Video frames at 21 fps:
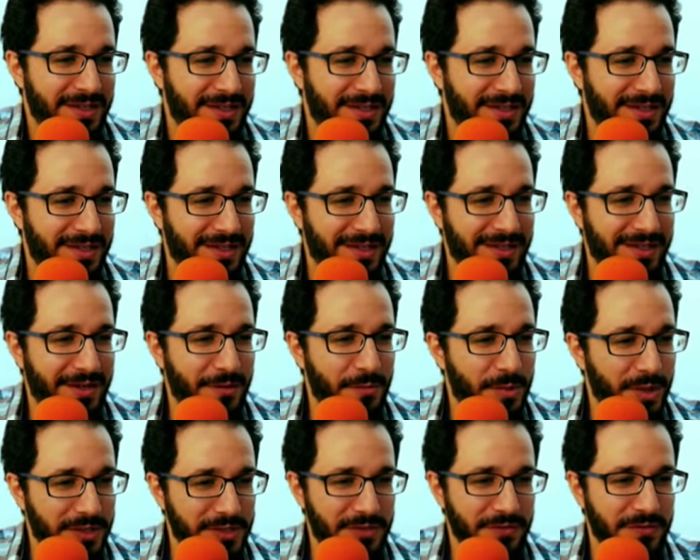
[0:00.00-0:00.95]
uh, a
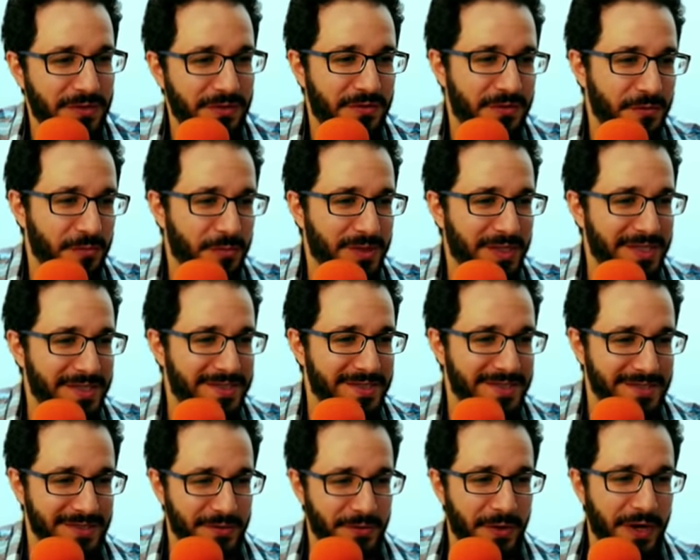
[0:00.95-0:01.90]
bunch of different
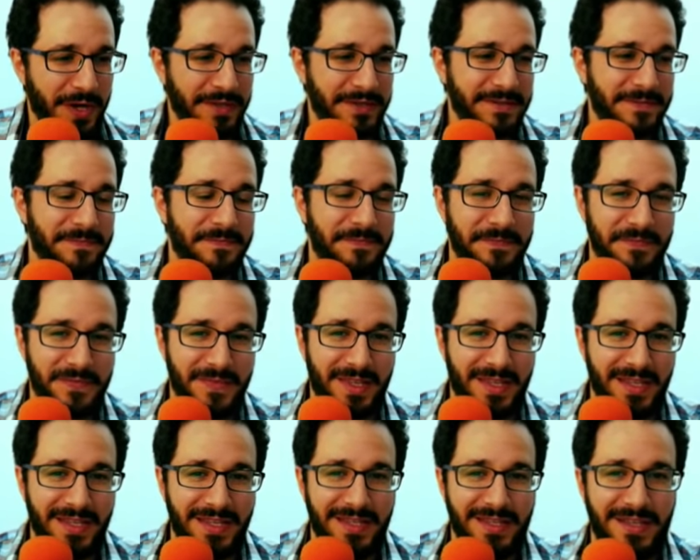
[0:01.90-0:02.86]
places. Great.
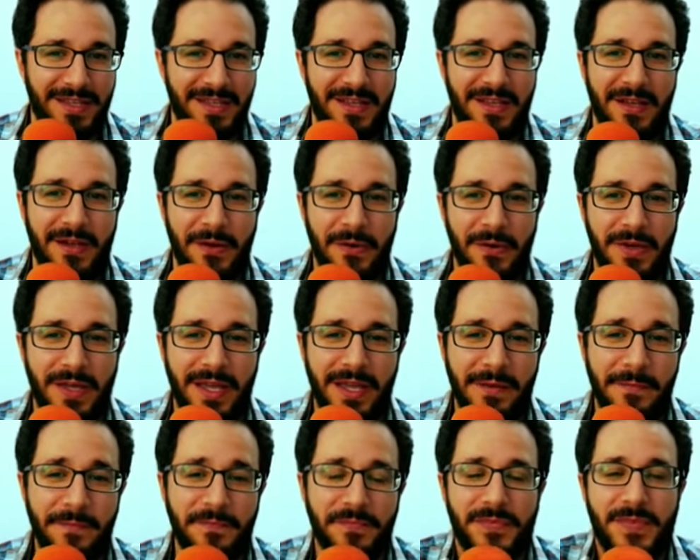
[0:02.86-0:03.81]

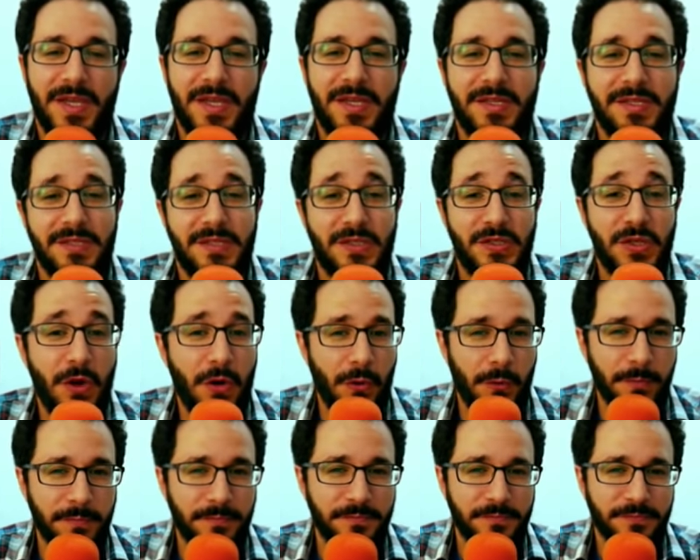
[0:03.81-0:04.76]
Okay,
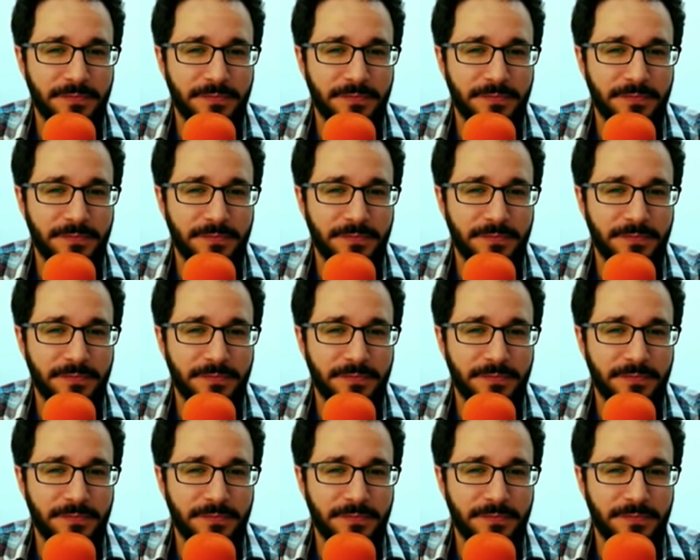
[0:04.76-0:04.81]
so